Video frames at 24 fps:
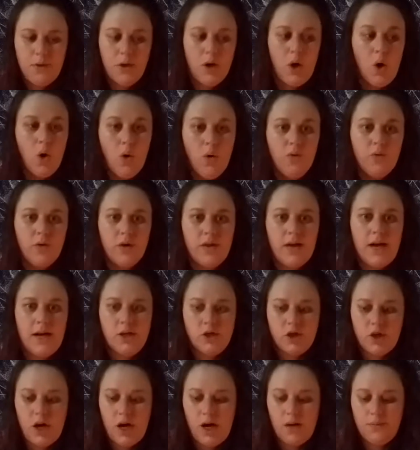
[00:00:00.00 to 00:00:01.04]
you're over that
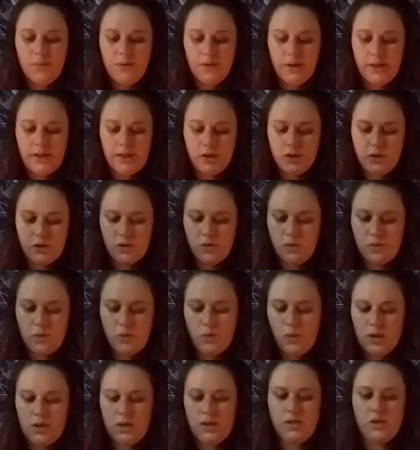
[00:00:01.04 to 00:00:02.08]
job. You're like, I just don't want to
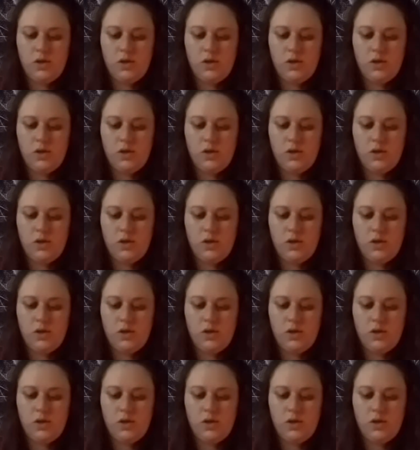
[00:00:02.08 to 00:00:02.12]
work this